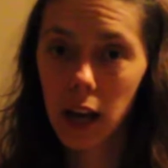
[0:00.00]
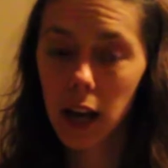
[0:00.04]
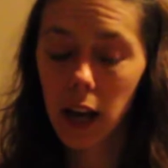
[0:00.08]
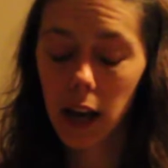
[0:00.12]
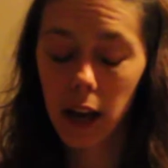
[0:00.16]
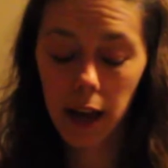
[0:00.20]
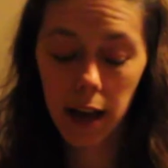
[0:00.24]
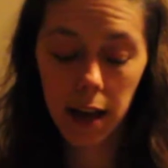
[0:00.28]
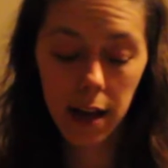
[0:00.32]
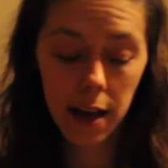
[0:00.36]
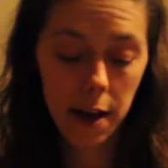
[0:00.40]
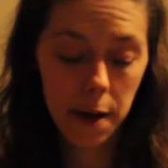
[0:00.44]

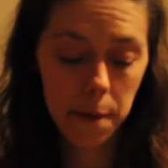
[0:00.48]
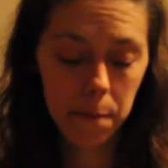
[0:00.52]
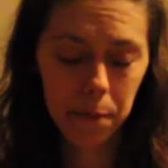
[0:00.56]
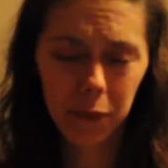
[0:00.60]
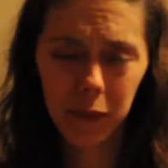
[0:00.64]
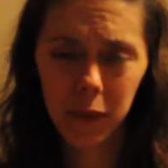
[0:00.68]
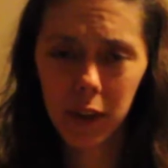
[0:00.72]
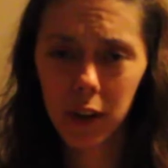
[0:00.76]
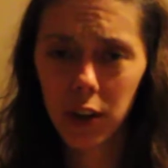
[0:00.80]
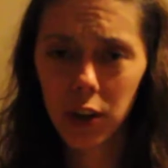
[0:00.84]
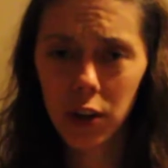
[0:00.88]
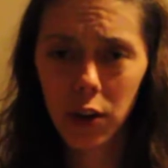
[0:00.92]
And
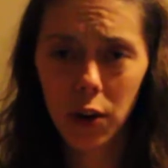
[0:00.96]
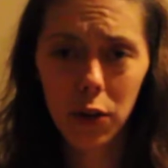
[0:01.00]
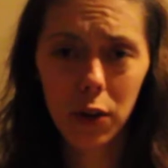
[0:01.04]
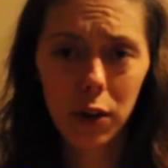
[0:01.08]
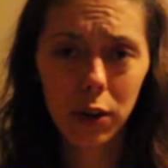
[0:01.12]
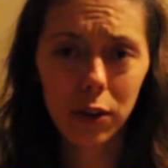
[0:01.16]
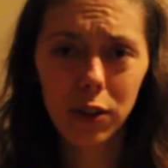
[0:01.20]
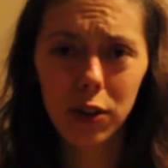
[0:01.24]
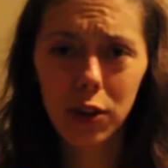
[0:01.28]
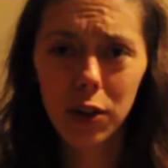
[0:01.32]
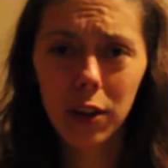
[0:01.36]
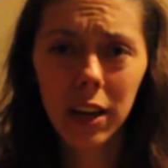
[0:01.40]
you
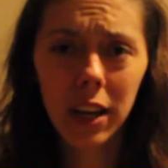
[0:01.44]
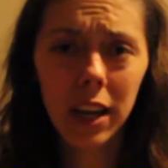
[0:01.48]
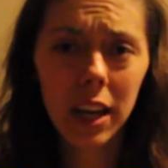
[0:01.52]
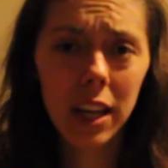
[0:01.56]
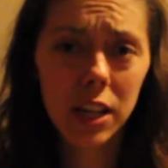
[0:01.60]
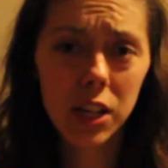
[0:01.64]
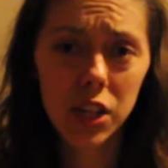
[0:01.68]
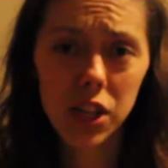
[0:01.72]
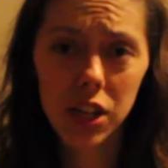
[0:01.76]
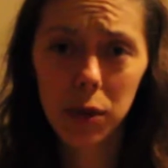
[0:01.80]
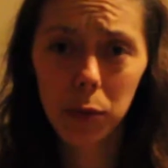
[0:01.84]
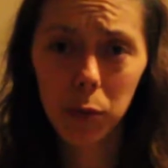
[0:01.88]
can get
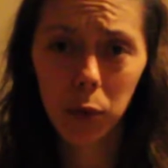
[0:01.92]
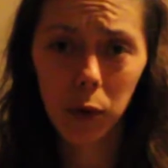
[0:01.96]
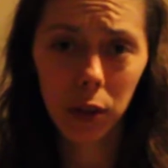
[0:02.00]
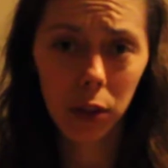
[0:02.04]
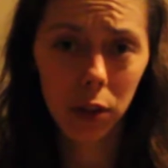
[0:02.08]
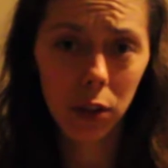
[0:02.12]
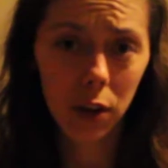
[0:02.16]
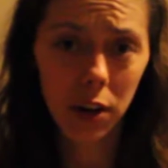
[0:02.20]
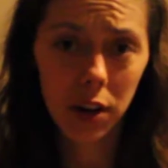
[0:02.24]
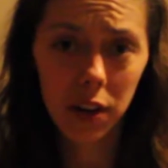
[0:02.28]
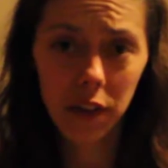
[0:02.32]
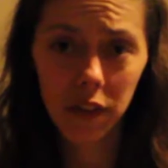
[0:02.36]
a cheap one,
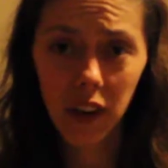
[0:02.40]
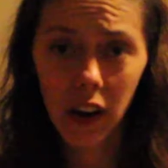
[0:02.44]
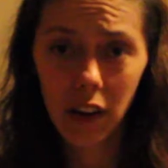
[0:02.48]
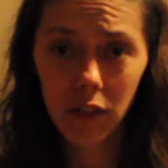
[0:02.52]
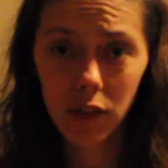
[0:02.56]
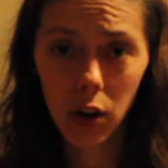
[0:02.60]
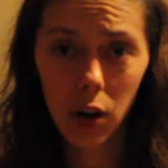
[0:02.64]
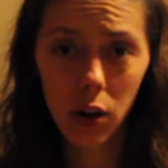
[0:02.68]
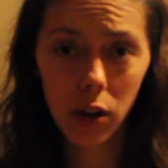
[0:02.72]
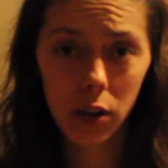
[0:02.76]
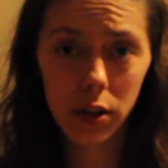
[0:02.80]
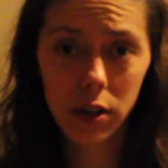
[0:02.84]

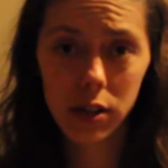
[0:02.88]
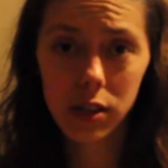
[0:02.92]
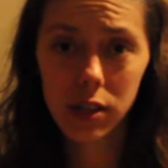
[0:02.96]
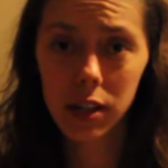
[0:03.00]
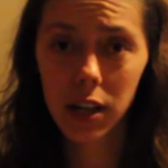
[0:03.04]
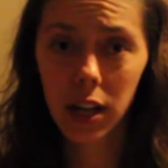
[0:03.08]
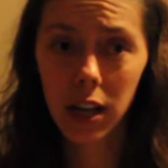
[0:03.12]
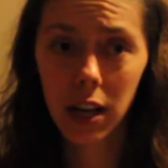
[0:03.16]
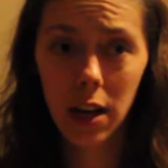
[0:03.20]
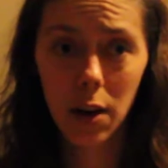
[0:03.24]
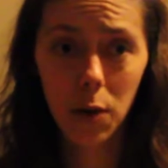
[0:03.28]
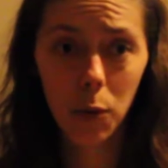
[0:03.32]
$35,
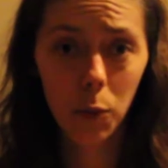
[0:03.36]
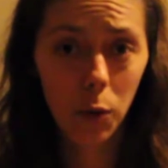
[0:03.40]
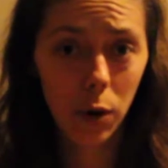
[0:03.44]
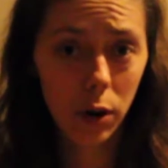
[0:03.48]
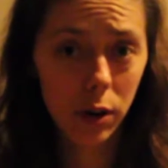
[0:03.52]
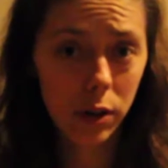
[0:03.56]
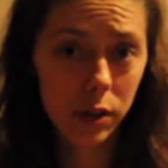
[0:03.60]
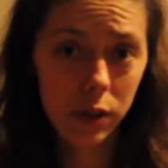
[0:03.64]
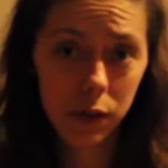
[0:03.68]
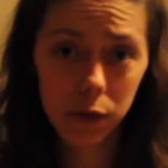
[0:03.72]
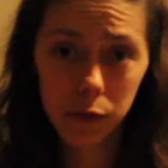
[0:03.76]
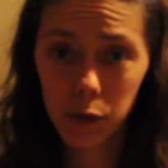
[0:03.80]
and it
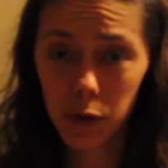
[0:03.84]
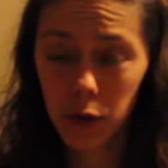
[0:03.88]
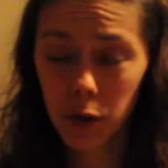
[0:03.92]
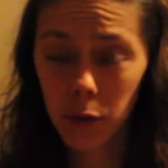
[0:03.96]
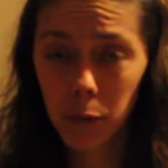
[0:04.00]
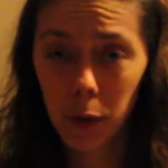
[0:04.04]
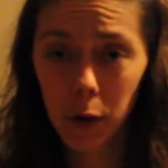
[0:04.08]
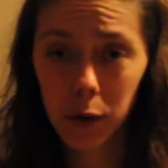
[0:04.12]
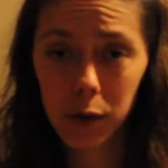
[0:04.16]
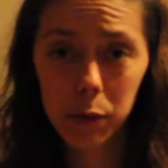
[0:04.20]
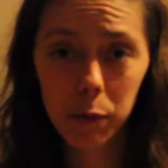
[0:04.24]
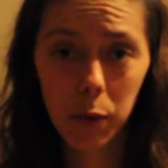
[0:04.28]
works for the
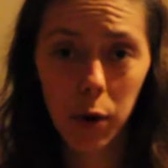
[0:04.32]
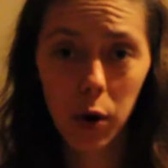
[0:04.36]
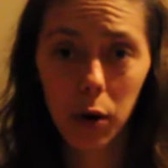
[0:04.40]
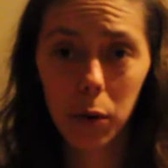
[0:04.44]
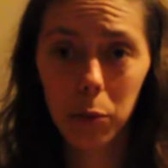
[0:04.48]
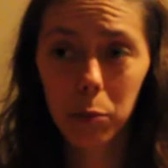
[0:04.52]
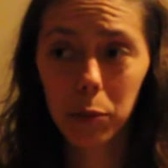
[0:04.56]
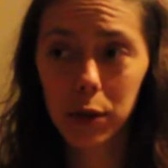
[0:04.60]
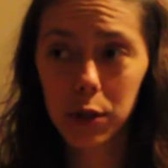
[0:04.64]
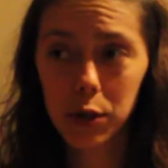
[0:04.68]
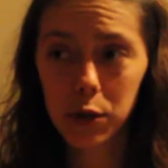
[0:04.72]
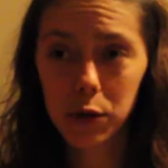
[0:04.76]
most
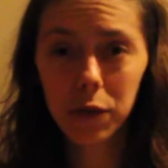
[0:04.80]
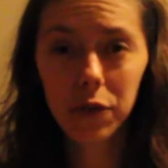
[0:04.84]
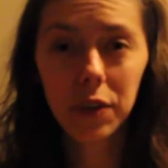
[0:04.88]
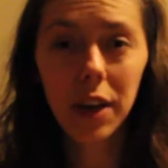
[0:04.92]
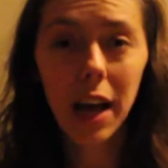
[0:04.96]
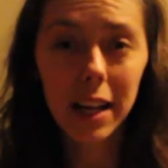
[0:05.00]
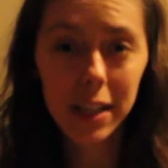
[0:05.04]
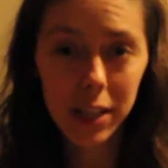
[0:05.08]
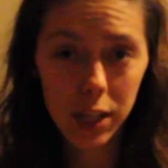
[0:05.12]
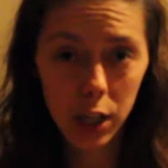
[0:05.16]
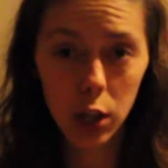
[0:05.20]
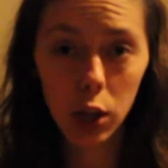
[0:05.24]
part. But you've
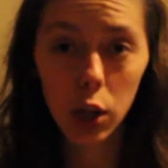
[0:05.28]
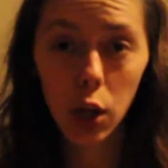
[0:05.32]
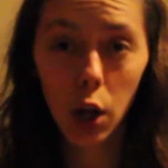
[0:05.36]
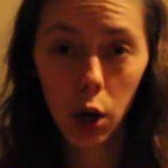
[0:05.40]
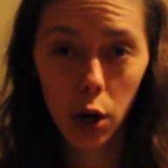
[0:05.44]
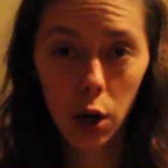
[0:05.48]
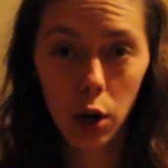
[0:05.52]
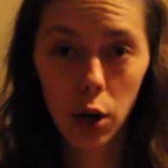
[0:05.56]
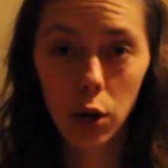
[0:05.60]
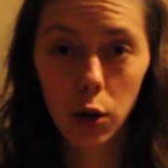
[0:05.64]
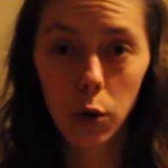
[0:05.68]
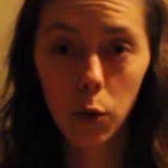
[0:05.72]
got to
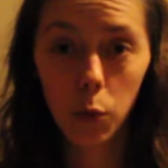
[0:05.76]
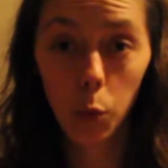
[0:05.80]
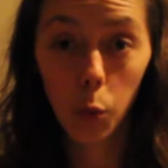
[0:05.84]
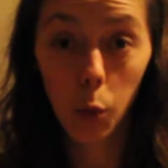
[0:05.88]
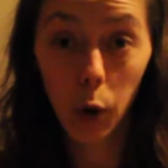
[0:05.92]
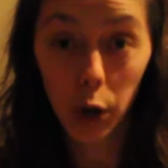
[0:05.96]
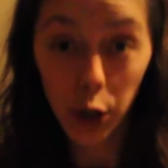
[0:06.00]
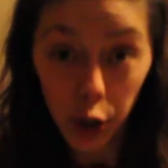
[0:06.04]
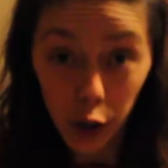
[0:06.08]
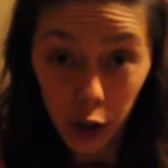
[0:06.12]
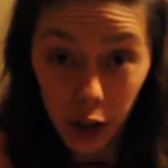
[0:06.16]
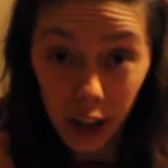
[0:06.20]
learn
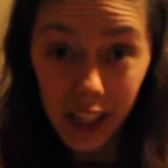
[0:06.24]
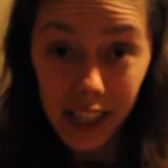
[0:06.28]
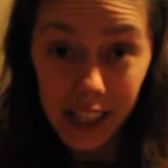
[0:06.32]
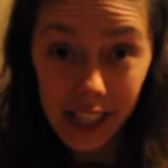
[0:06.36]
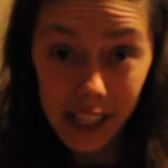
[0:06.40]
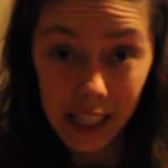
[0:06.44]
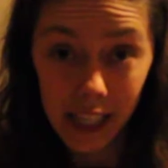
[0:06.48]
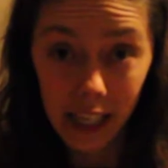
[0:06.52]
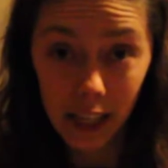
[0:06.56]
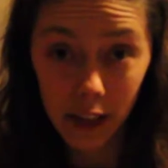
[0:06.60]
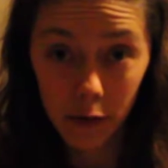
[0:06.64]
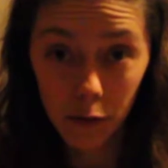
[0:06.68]
what you're
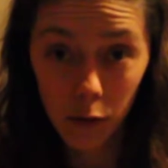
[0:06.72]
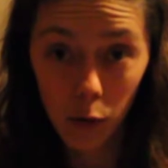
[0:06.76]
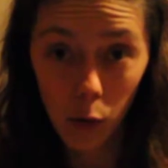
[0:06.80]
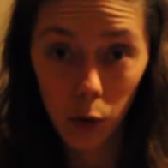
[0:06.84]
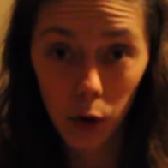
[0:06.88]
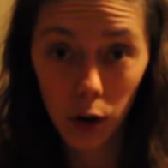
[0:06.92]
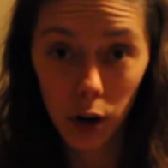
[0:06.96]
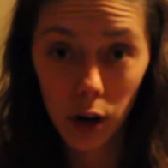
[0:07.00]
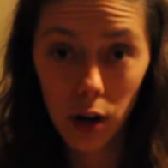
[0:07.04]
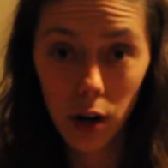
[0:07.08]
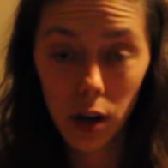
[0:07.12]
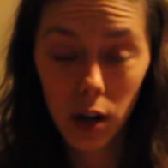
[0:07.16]
listening
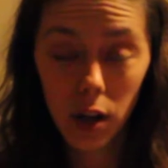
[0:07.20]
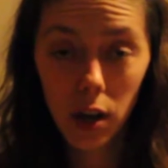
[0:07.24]
for.